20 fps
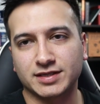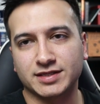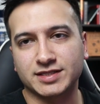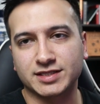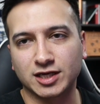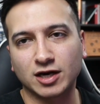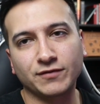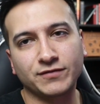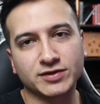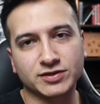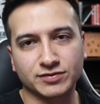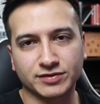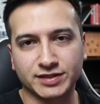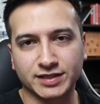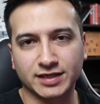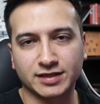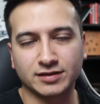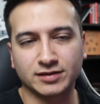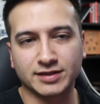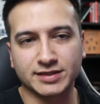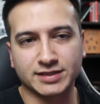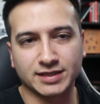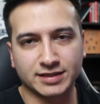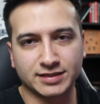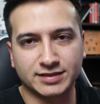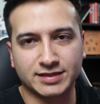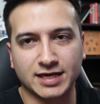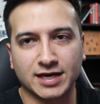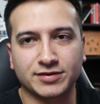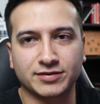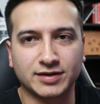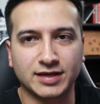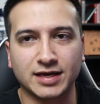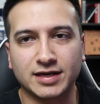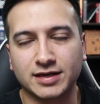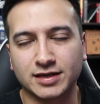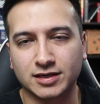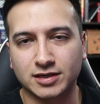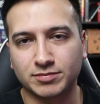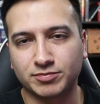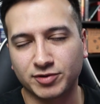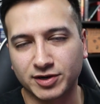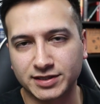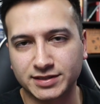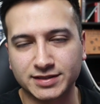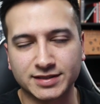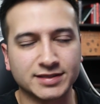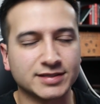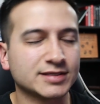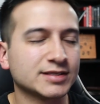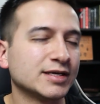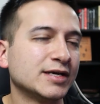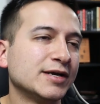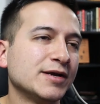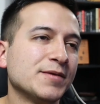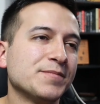itself is ridiculous, like Death getting an apprentice.